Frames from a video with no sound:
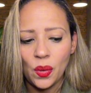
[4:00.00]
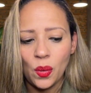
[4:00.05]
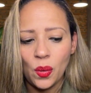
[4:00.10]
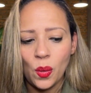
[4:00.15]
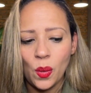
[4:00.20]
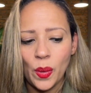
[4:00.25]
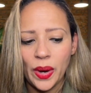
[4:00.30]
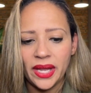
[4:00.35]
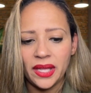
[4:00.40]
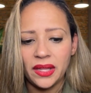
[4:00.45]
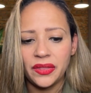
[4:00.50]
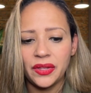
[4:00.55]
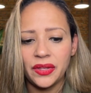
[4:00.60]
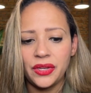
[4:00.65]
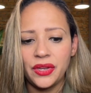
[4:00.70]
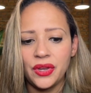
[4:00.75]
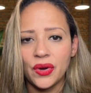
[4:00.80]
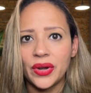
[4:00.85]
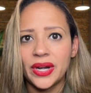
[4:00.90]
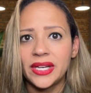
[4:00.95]
with
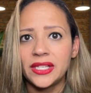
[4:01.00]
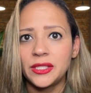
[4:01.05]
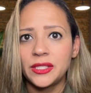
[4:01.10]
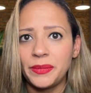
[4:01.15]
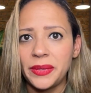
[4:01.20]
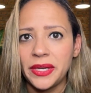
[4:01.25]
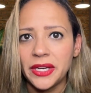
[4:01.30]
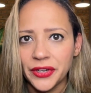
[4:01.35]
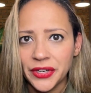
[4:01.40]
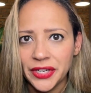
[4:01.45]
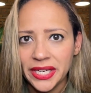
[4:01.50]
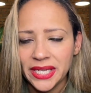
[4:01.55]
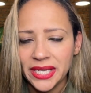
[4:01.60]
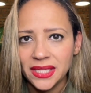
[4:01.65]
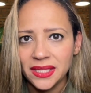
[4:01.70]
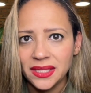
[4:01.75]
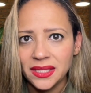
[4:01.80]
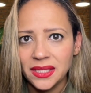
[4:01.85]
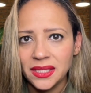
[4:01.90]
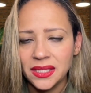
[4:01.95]
your
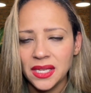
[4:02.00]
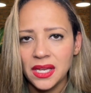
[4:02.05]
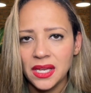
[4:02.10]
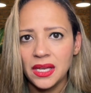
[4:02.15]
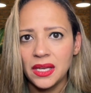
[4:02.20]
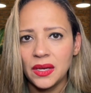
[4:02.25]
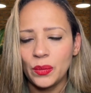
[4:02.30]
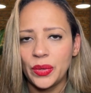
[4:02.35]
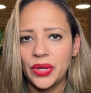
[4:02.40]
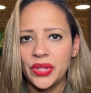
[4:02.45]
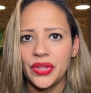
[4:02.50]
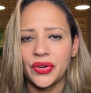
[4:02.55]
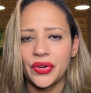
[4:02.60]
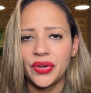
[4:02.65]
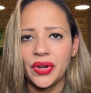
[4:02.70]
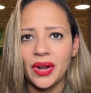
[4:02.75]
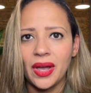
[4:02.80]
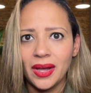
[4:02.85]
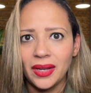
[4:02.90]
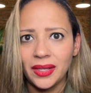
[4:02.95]
experience, with your
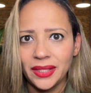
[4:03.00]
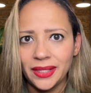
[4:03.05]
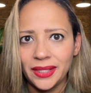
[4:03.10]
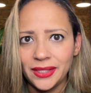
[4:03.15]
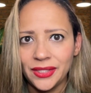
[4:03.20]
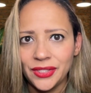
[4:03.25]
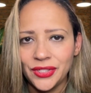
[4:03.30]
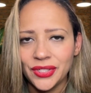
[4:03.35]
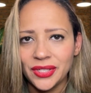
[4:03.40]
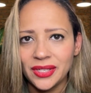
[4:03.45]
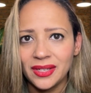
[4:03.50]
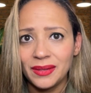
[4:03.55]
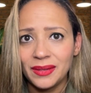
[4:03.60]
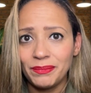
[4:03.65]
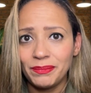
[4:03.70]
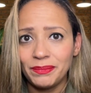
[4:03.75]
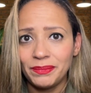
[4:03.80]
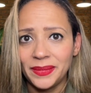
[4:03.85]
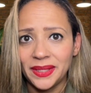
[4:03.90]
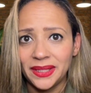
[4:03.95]
knowledge,
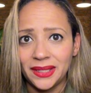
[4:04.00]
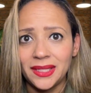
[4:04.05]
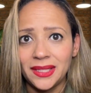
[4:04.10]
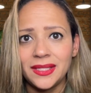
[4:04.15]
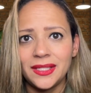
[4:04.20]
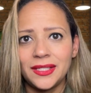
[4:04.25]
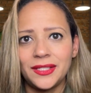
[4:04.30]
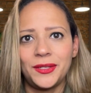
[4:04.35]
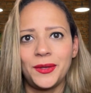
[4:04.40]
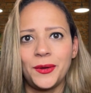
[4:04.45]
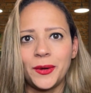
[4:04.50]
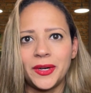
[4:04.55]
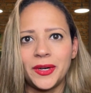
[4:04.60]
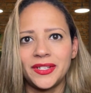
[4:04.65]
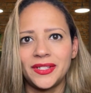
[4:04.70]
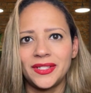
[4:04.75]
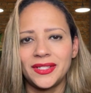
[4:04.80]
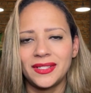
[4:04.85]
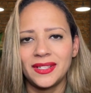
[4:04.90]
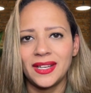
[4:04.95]
but this is
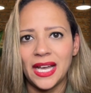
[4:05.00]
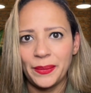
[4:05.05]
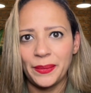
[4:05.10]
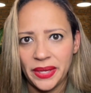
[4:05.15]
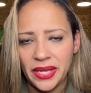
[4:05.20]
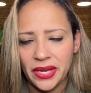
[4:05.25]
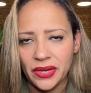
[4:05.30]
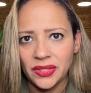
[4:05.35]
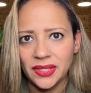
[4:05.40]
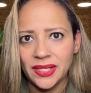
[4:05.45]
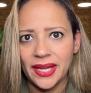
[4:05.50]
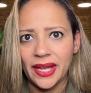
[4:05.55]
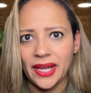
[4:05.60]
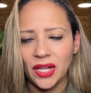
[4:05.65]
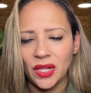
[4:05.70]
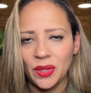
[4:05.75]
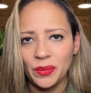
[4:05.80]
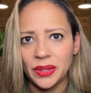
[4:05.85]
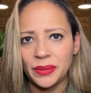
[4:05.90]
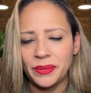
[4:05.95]
yours. I'm here to
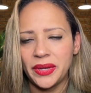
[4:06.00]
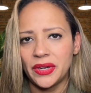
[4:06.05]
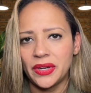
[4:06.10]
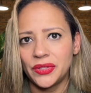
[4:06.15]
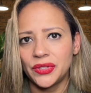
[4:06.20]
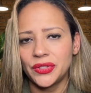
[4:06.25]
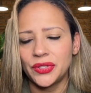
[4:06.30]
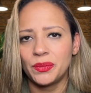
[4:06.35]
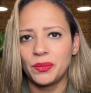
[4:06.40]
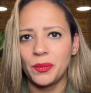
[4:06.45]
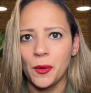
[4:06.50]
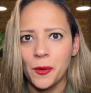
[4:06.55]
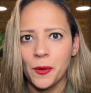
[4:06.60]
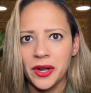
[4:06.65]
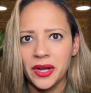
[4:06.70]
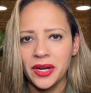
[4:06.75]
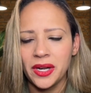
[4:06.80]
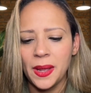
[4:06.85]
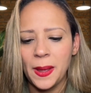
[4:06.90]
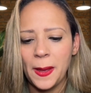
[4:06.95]
help. I'm here to
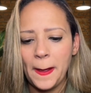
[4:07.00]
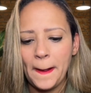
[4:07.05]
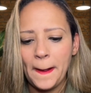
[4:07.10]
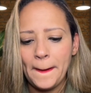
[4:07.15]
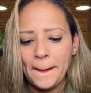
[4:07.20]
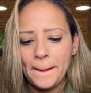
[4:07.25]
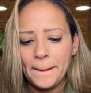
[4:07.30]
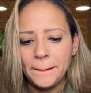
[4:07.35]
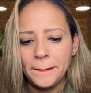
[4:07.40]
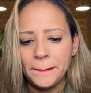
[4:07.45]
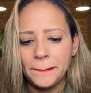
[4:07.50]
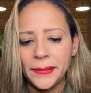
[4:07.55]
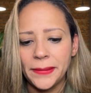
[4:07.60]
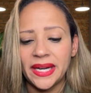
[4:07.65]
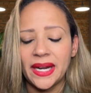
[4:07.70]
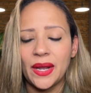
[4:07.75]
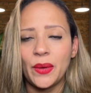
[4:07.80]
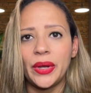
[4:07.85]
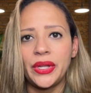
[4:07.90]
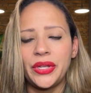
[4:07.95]
support, but
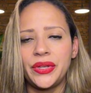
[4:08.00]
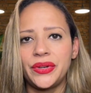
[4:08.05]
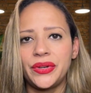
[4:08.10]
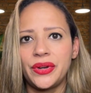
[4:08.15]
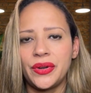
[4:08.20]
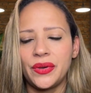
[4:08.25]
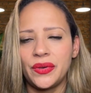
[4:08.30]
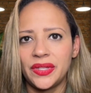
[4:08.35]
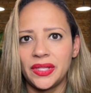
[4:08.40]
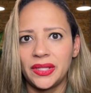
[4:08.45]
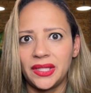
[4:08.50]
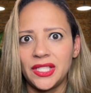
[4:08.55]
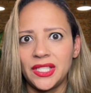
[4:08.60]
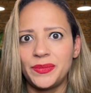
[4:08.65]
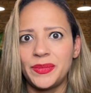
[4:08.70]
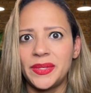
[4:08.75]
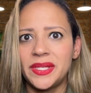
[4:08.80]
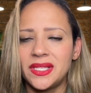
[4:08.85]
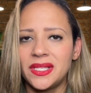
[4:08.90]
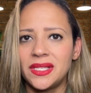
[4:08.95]
I want you to know that this
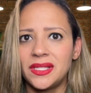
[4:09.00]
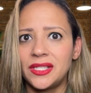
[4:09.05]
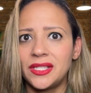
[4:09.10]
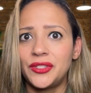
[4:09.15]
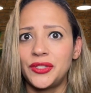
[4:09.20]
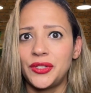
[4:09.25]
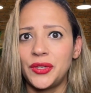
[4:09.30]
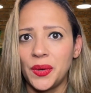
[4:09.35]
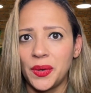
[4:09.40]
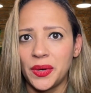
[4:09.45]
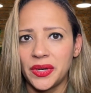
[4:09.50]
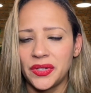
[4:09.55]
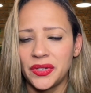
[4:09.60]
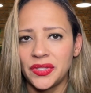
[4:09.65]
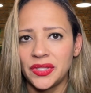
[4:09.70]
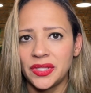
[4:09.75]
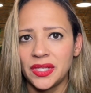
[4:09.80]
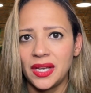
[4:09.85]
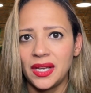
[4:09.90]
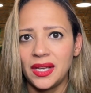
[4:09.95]
business is
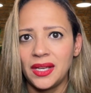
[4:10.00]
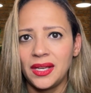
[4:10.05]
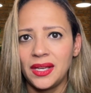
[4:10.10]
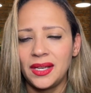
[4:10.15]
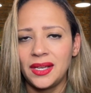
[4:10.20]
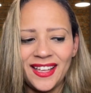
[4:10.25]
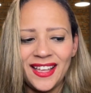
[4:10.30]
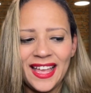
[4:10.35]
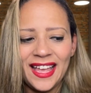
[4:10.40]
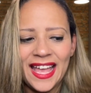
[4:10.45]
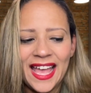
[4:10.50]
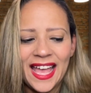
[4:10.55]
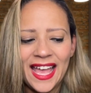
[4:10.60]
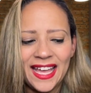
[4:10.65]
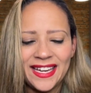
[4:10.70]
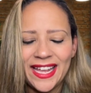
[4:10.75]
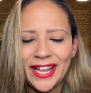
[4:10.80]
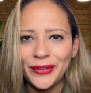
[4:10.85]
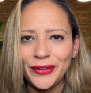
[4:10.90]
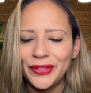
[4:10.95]
yours.
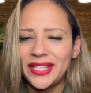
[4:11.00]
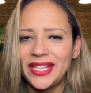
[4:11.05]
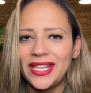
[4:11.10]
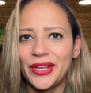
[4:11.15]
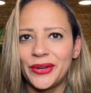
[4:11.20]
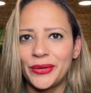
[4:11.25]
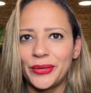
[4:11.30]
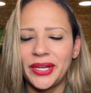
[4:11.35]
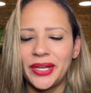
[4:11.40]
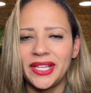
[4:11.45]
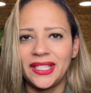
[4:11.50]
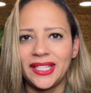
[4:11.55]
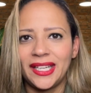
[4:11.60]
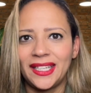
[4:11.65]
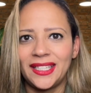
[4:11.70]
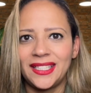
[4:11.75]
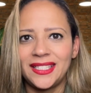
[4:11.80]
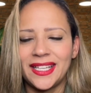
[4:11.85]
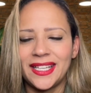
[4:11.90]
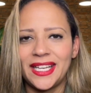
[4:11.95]
And I don't think he
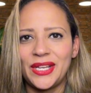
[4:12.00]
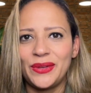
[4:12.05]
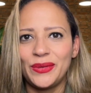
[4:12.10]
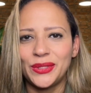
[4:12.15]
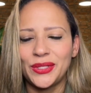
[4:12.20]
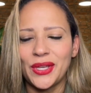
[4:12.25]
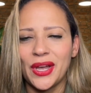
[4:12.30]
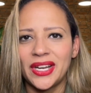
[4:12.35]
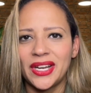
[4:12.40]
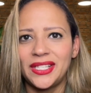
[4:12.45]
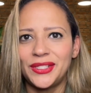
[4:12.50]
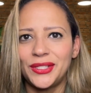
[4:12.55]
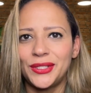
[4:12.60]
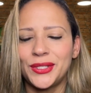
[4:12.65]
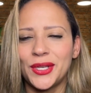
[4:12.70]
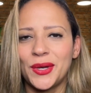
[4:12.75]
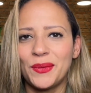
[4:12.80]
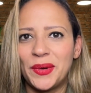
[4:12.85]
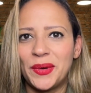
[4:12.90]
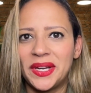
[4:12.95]
realized that he was talking to
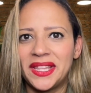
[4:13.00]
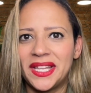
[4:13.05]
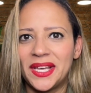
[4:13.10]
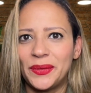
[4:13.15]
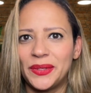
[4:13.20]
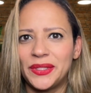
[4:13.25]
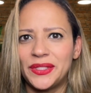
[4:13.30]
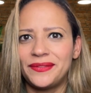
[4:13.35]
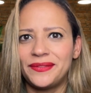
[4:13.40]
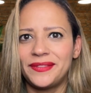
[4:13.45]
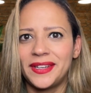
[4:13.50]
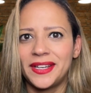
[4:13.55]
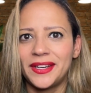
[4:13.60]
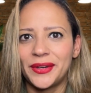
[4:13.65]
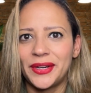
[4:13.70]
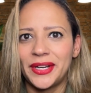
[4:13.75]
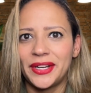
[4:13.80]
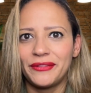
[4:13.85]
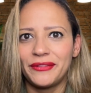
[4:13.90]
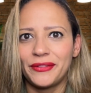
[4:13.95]
someone that was
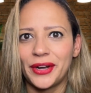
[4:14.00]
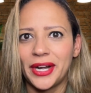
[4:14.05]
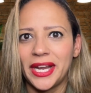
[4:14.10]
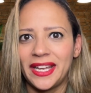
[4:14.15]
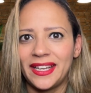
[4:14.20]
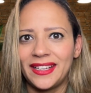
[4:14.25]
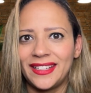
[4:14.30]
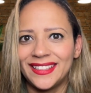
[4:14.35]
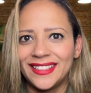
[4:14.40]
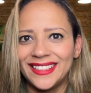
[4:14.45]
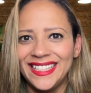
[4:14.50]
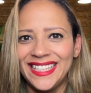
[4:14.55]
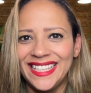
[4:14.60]
very afraid.